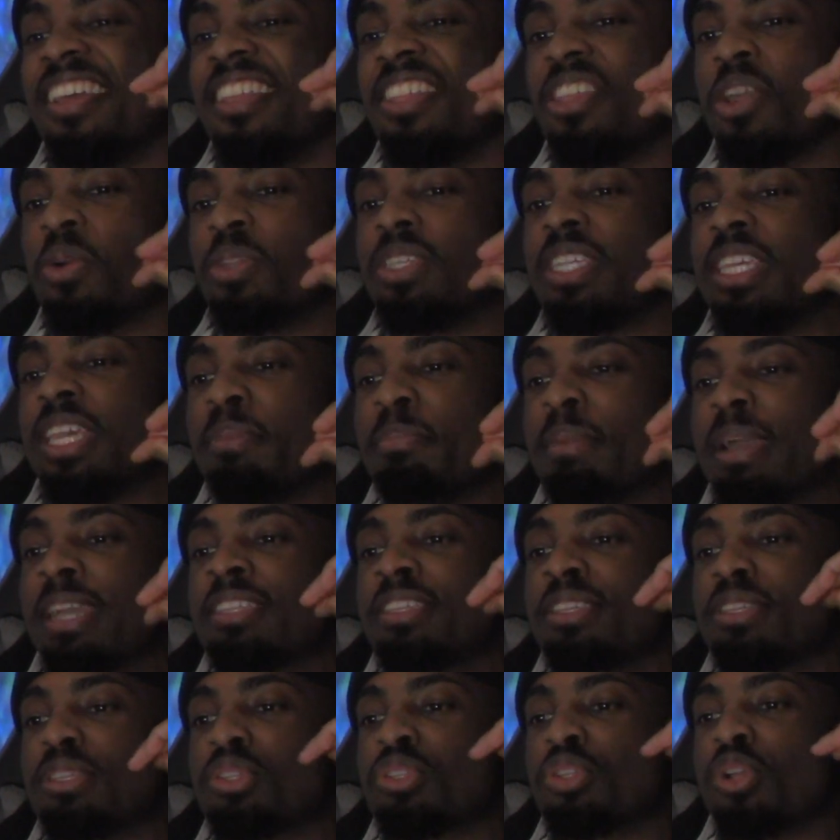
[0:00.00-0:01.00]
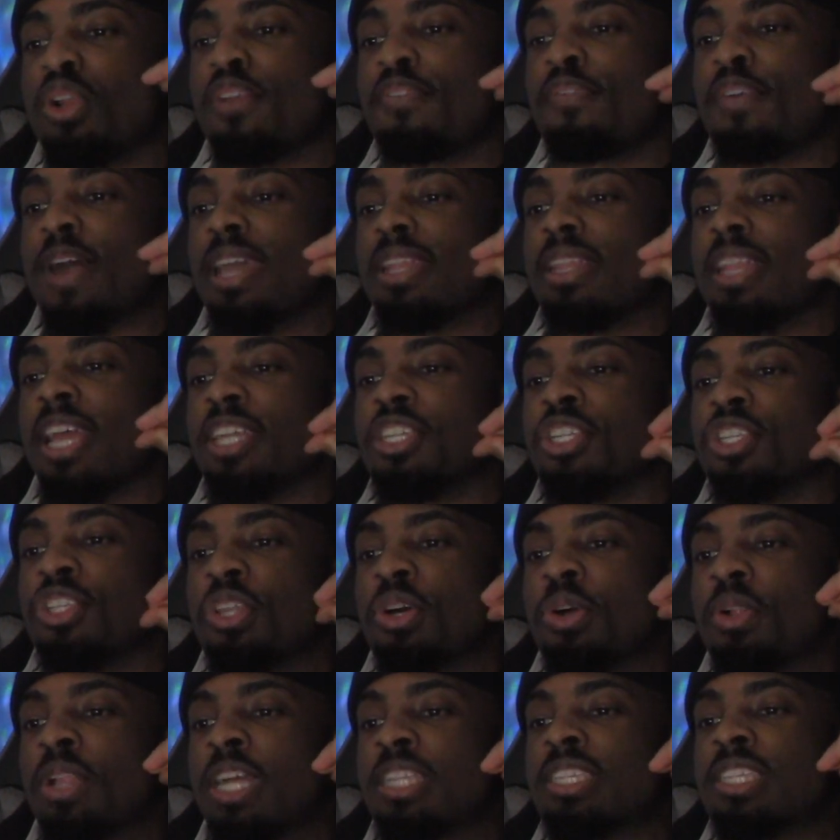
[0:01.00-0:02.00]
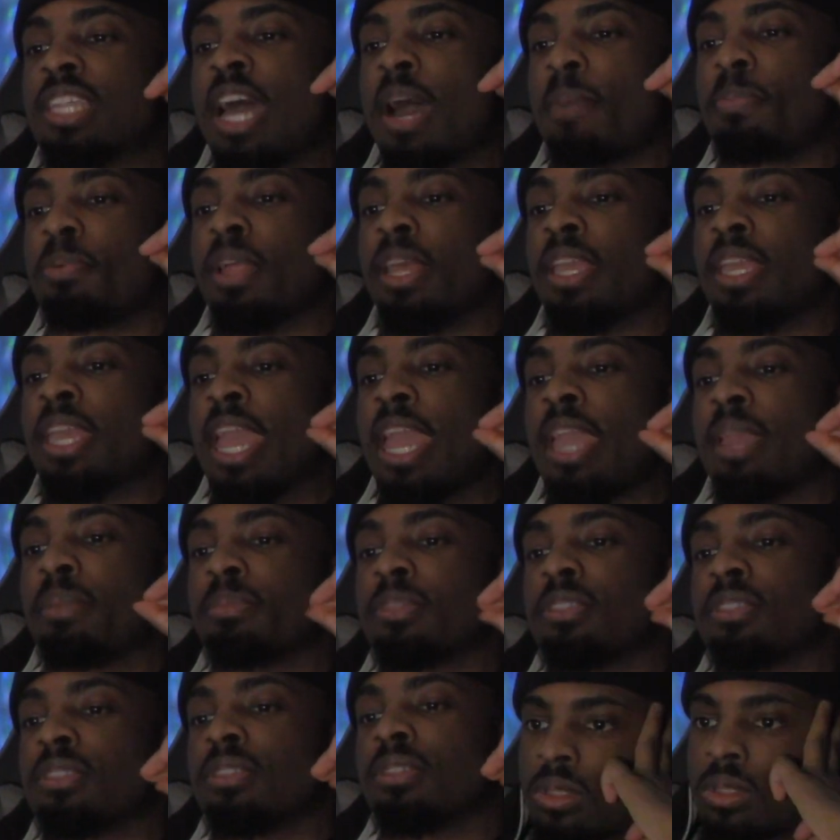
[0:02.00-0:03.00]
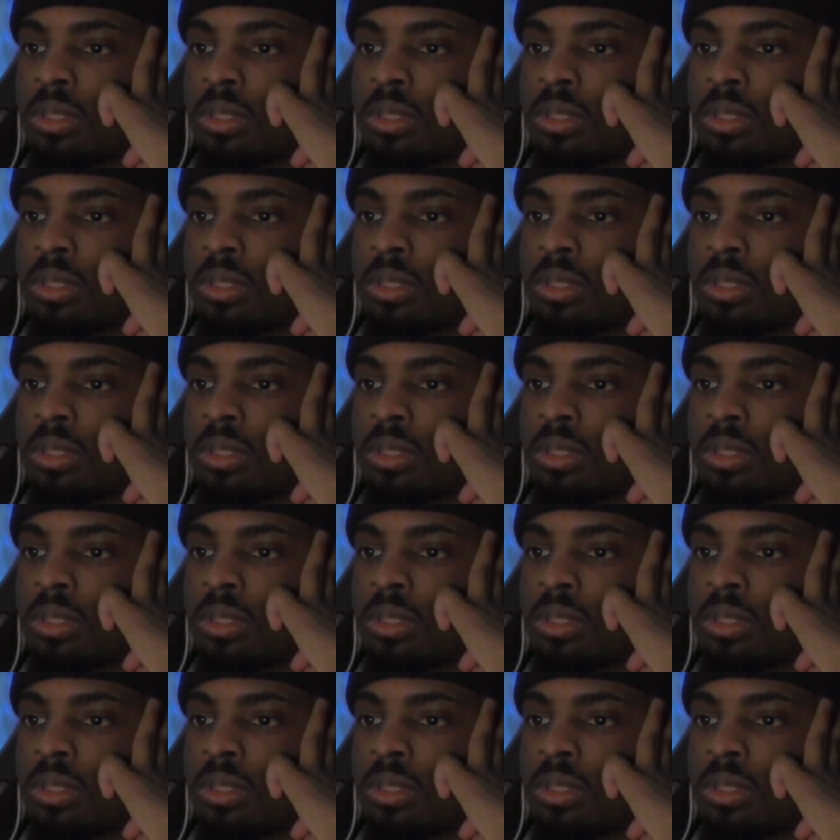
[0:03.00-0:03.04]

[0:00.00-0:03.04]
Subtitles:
Yo, DMX is a certified legend though, let's not play games.